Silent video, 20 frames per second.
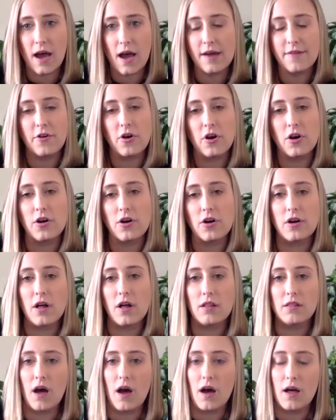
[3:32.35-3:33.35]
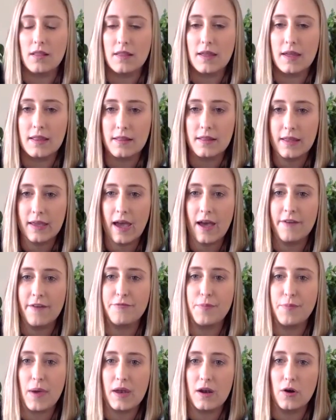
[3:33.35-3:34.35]
I've heard a lot lately have
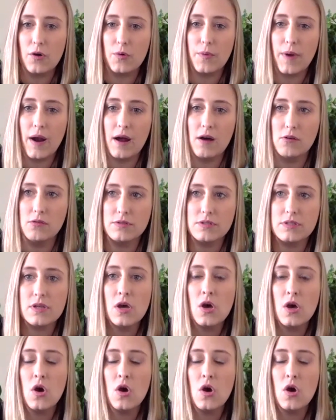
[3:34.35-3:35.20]
been around